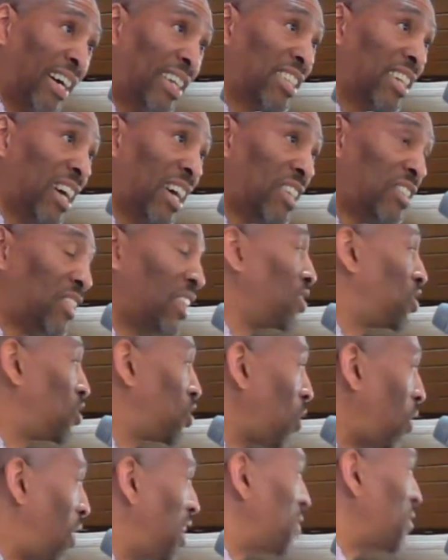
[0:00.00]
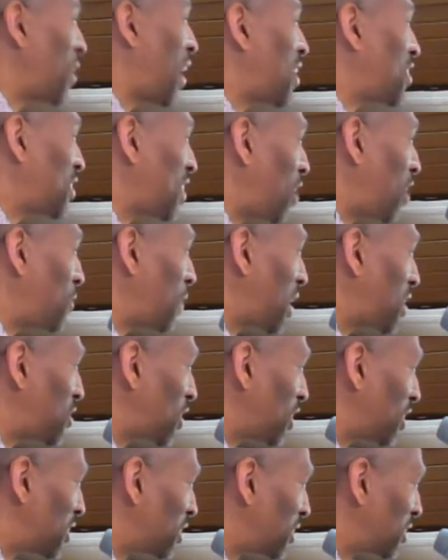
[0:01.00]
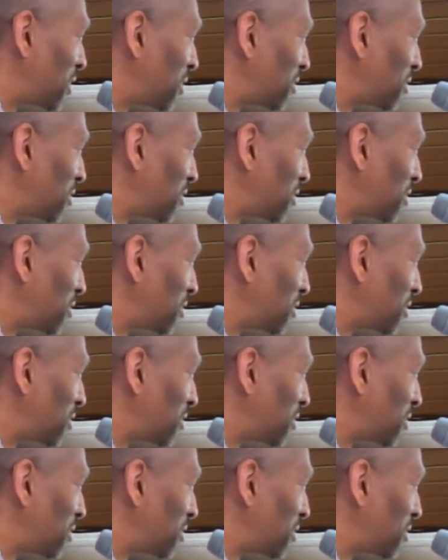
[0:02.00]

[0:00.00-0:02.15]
unto us the joy of our salvation.